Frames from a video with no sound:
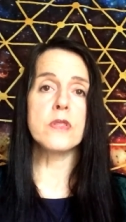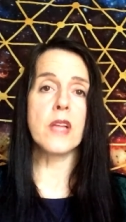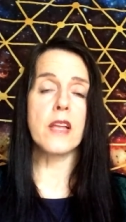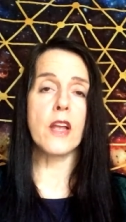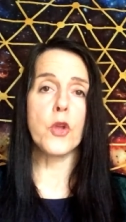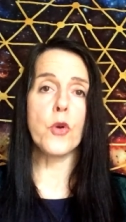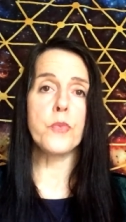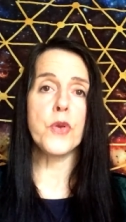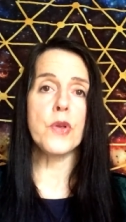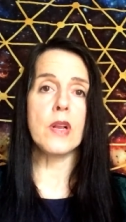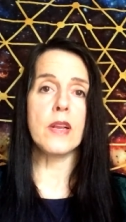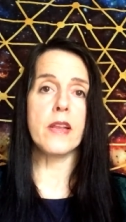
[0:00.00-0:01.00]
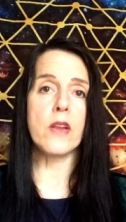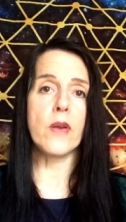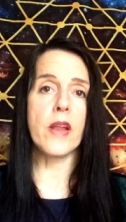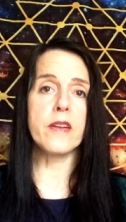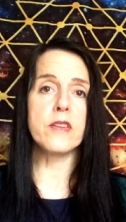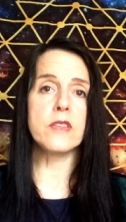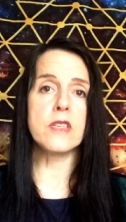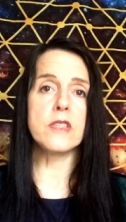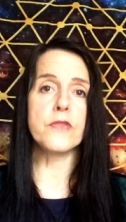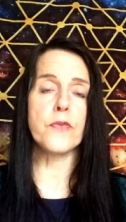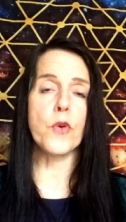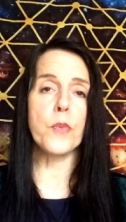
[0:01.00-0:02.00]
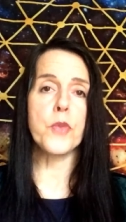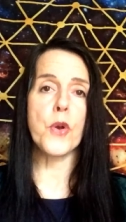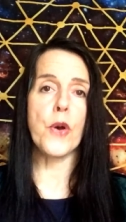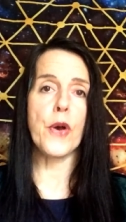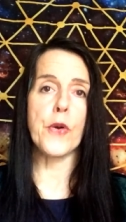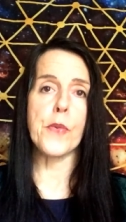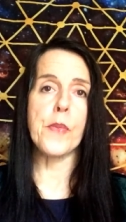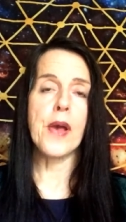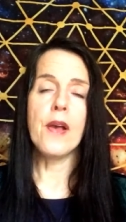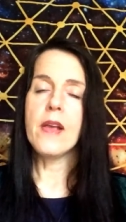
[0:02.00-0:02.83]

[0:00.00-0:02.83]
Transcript: that can help you clear energies from your home.